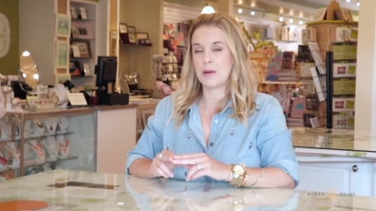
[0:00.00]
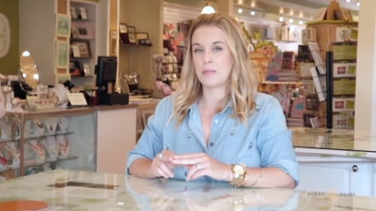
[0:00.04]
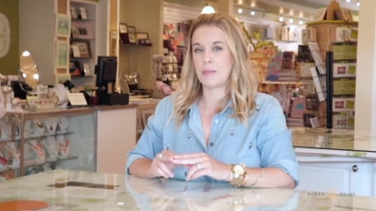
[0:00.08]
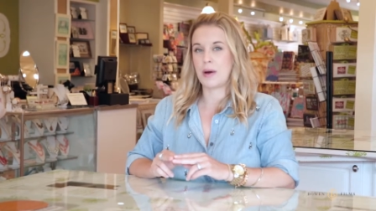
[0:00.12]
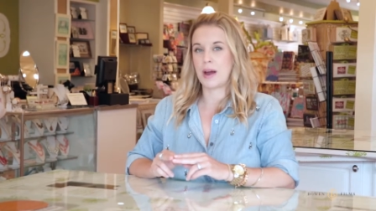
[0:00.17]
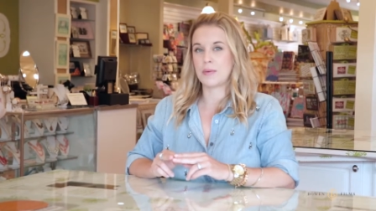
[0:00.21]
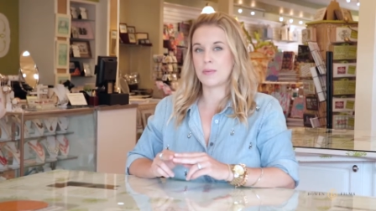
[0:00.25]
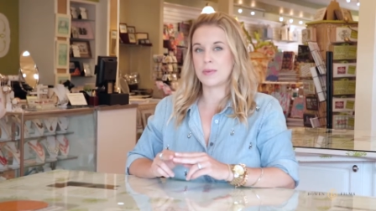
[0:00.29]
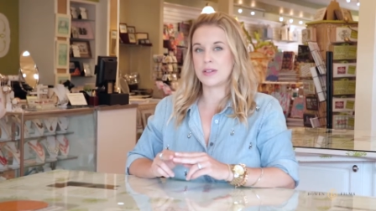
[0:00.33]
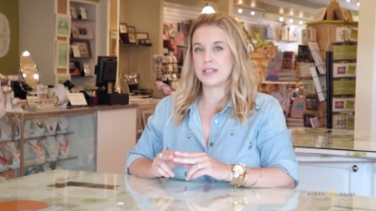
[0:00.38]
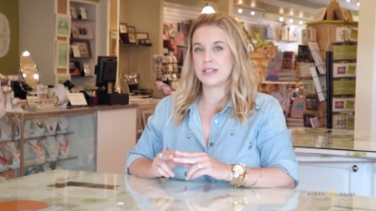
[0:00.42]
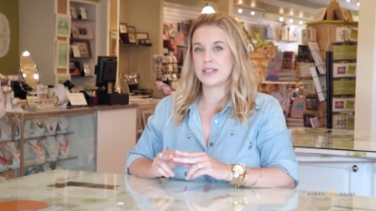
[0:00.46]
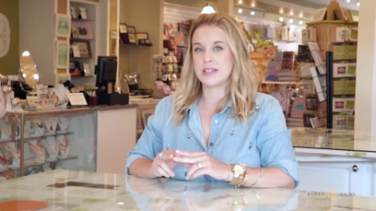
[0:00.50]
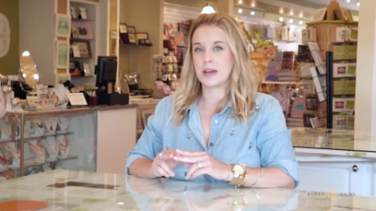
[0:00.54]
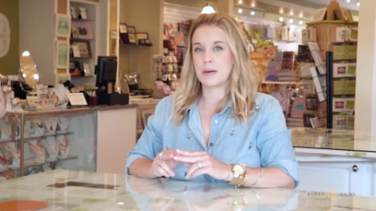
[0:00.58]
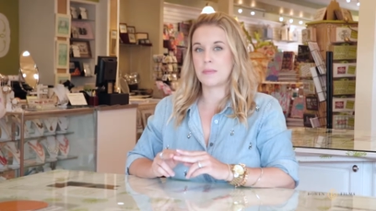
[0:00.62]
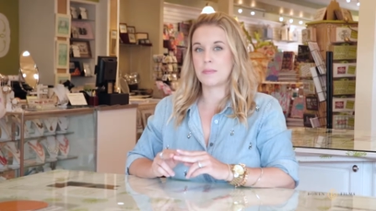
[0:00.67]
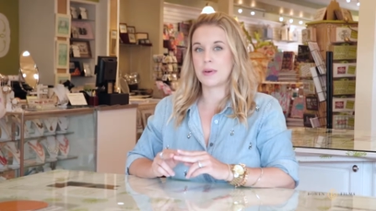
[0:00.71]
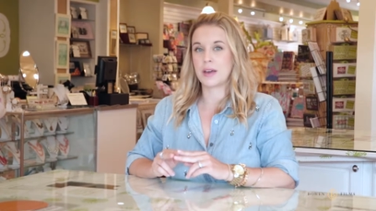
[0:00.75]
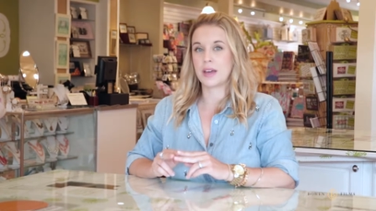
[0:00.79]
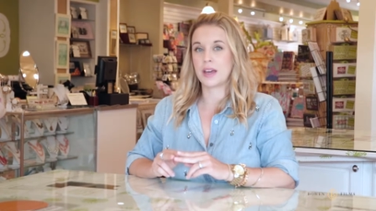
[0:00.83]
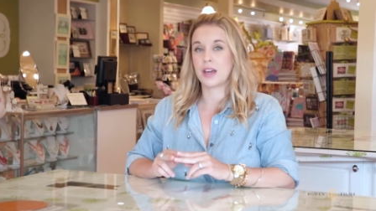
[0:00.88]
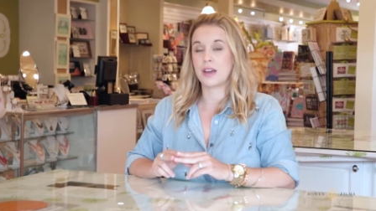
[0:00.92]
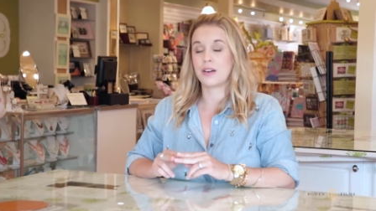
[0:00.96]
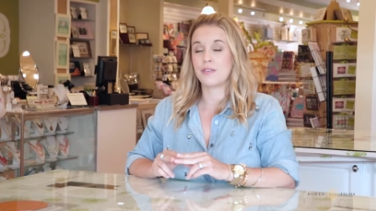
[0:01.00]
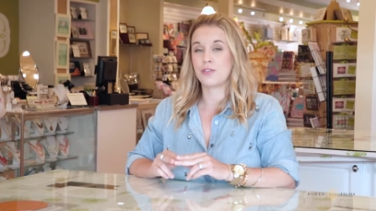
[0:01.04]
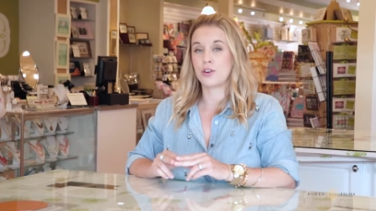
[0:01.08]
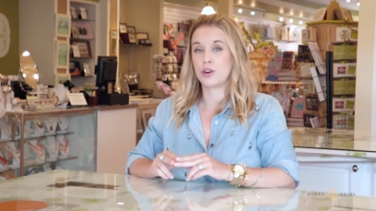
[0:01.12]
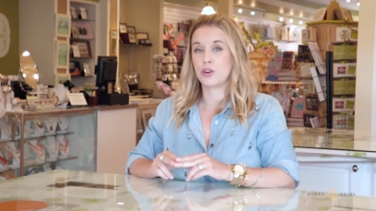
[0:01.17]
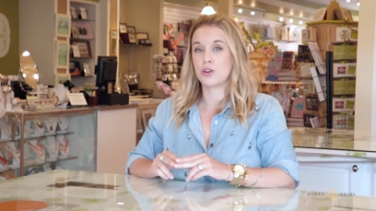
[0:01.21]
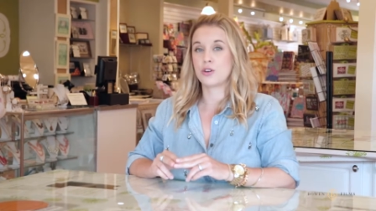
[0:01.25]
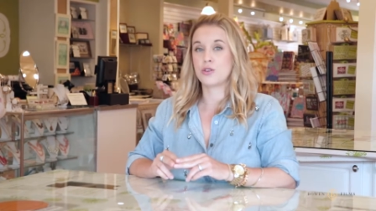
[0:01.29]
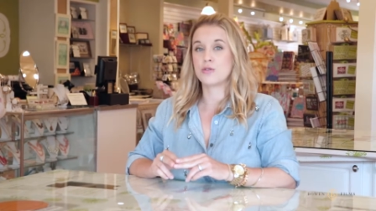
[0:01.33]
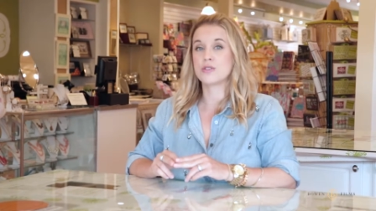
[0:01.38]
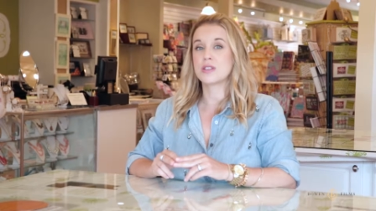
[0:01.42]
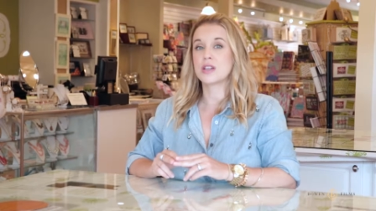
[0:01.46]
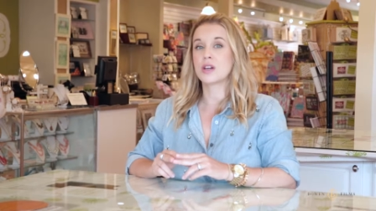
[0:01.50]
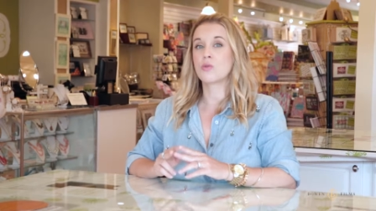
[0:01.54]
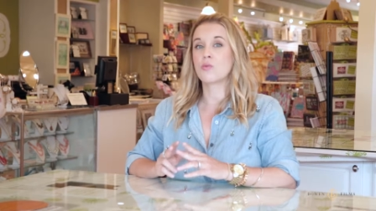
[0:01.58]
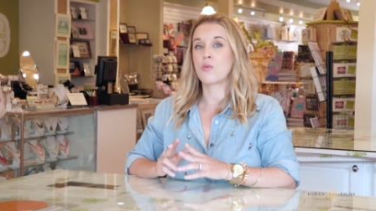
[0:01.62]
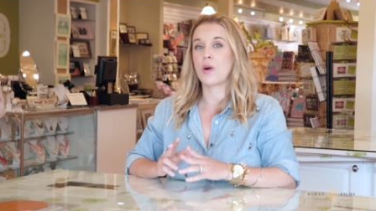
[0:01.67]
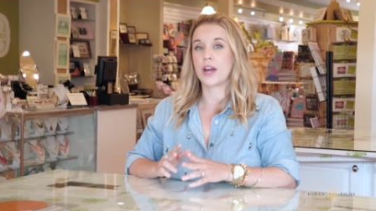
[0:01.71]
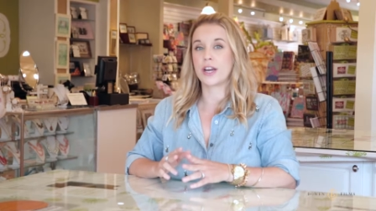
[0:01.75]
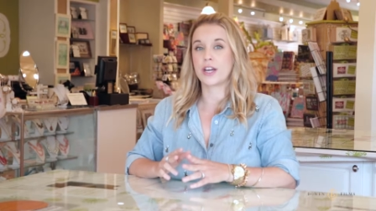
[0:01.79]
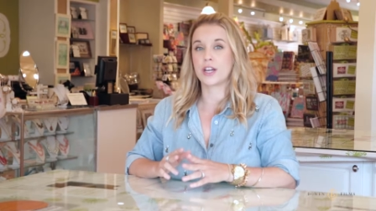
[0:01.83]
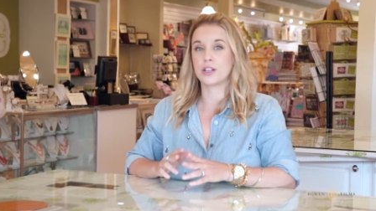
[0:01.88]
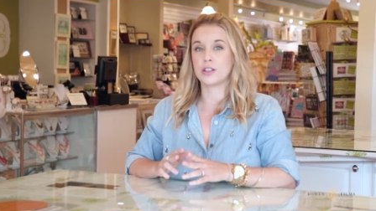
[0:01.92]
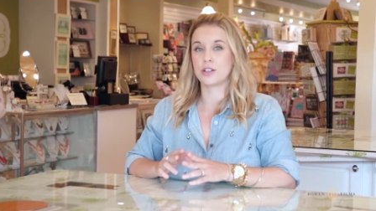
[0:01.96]
in mind when stamping. If you're using
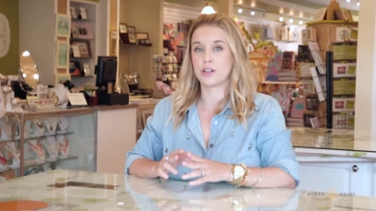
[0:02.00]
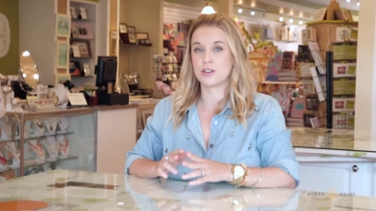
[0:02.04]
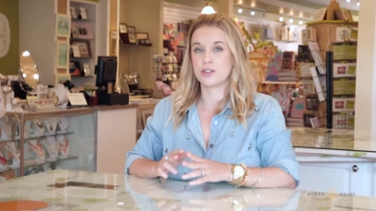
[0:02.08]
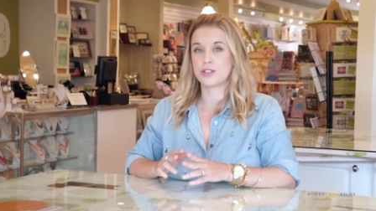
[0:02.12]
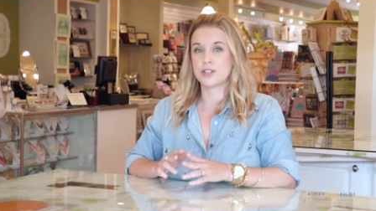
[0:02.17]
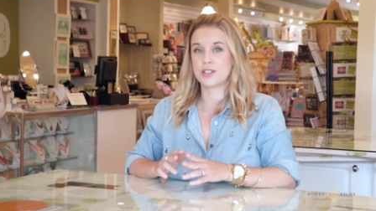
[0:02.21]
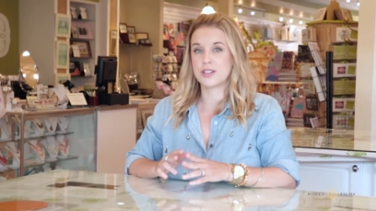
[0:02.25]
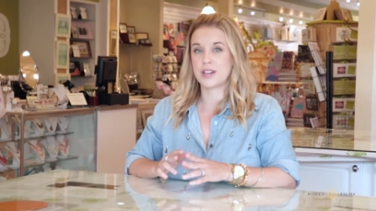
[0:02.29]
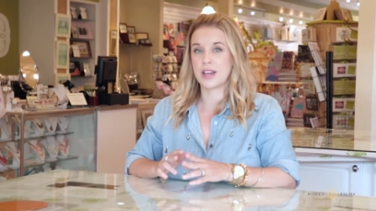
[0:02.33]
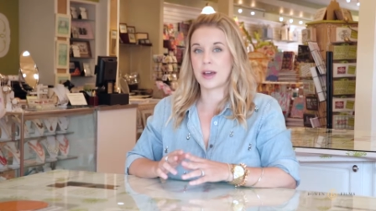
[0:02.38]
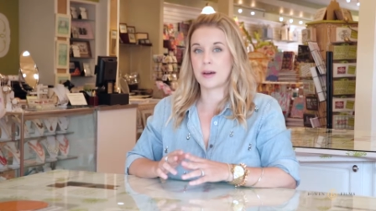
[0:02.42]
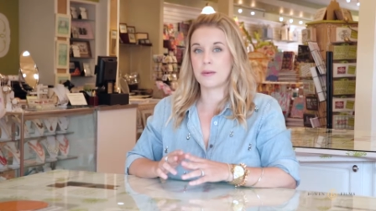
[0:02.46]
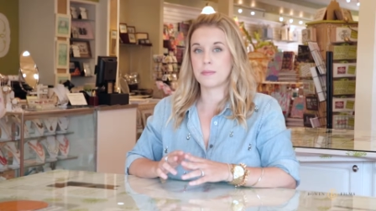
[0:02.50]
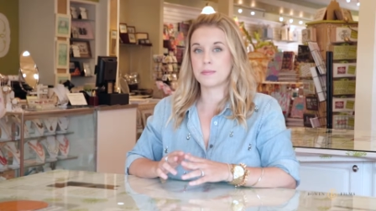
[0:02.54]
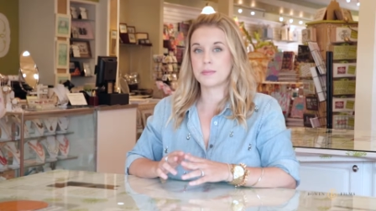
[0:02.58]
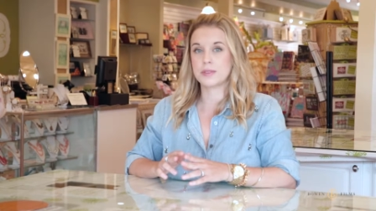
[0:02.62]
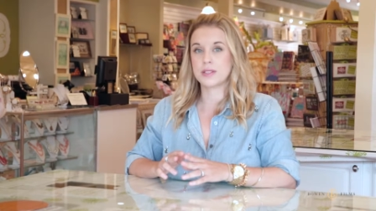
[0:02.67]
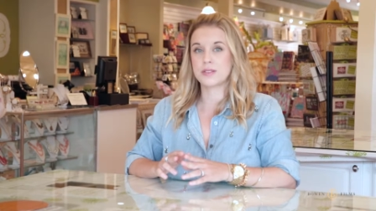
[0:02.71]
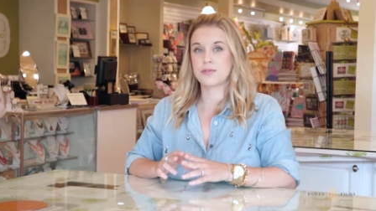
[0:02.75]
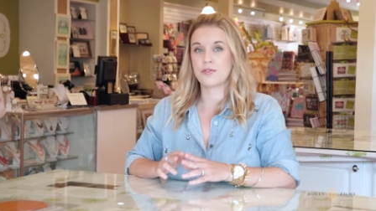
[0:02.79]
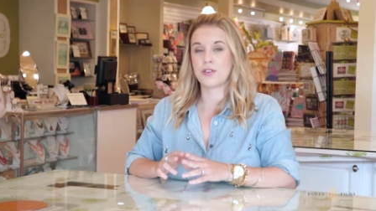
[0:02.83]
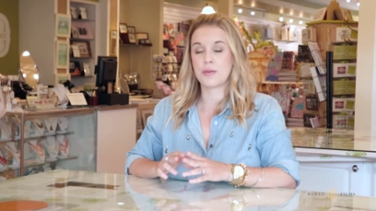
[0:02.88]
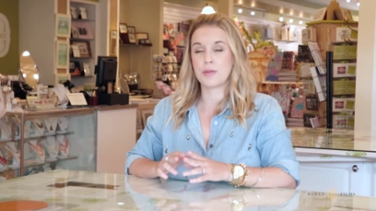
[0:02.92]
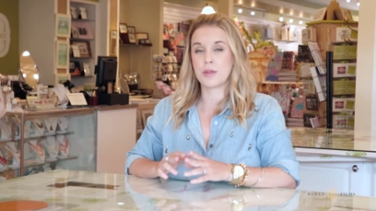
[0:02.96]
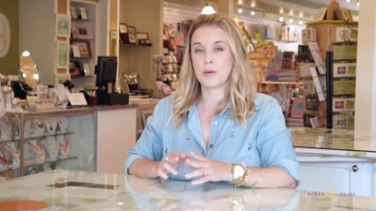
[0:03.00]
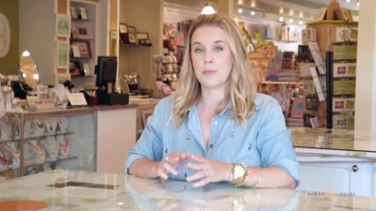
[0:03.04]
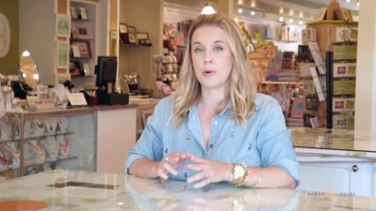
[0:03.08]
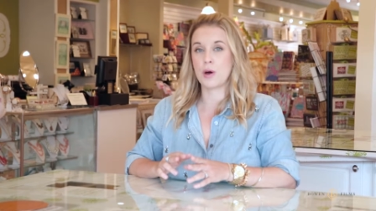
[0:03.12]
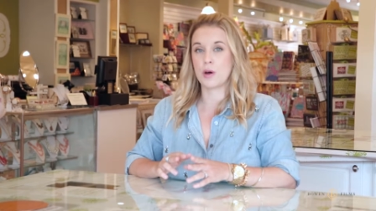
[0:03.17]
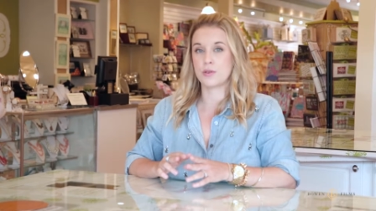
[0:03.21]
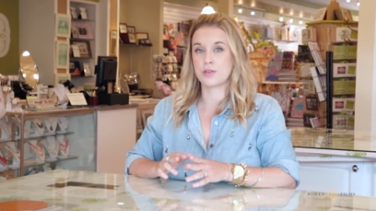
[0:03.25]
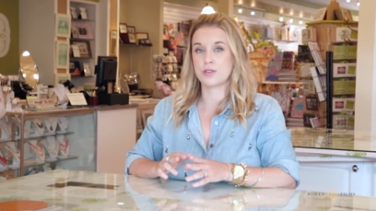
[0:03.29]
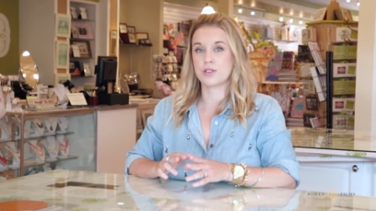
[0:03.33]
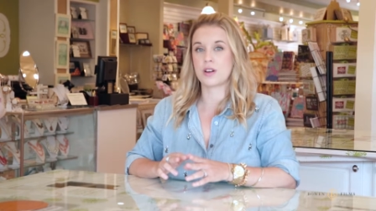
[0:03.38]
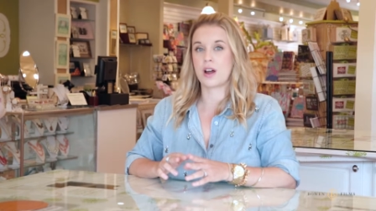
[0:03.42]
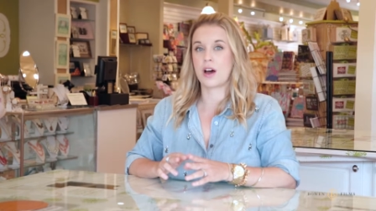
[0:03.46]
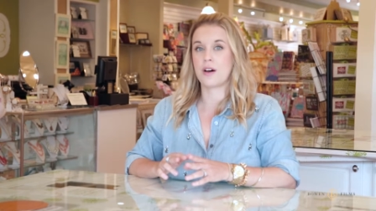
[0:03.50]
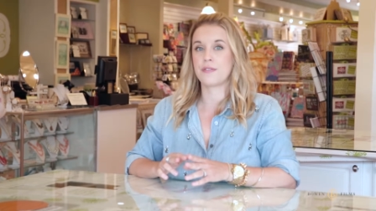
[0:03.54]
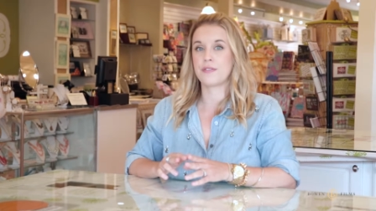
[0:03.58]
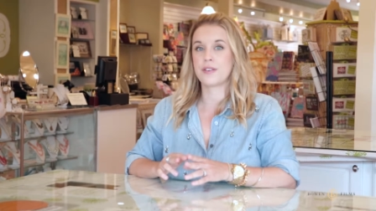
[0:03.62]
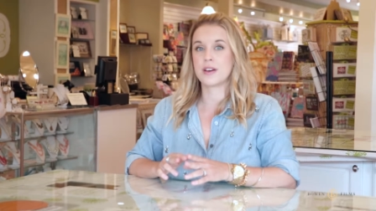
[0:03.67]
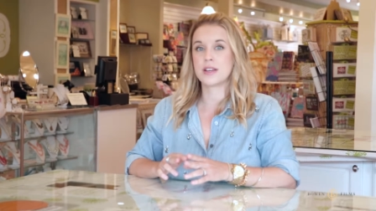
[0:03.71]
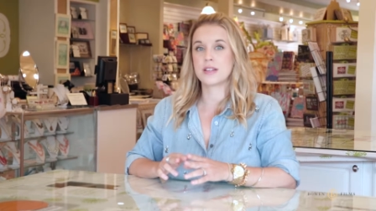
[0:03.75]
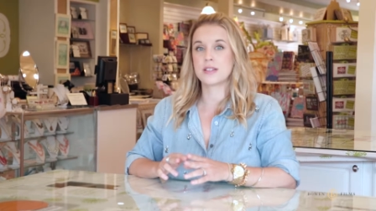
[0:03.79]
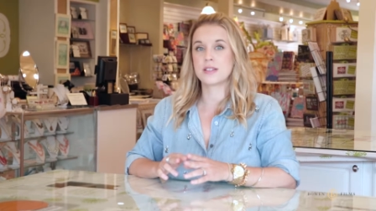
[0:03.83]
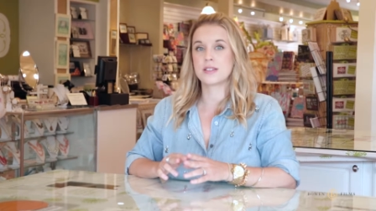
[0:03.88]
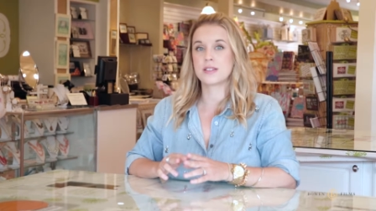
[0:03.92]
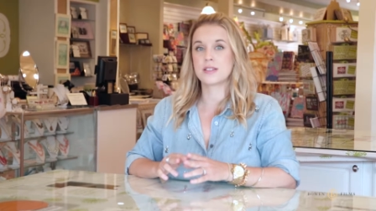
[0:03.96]
regular stamps from the post
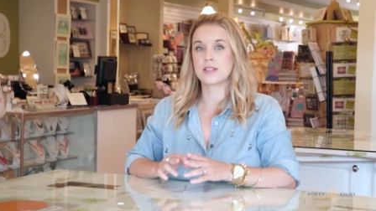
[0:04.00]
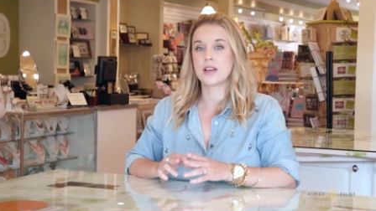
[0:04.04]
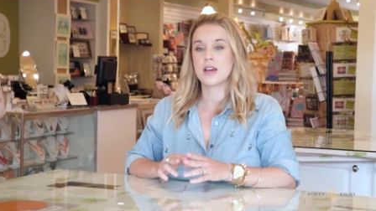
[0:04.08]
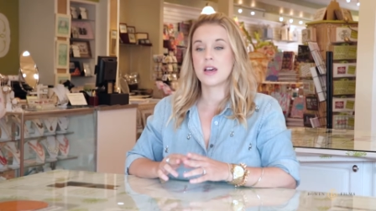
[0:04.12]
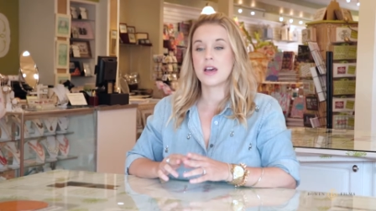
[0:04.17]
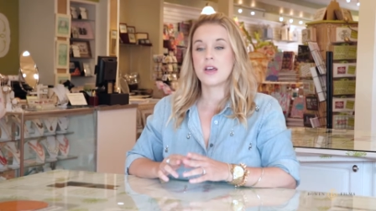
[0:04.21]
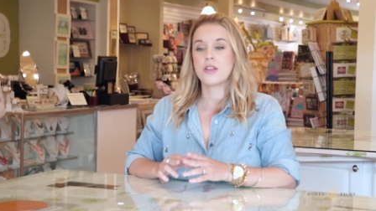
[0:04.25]
office,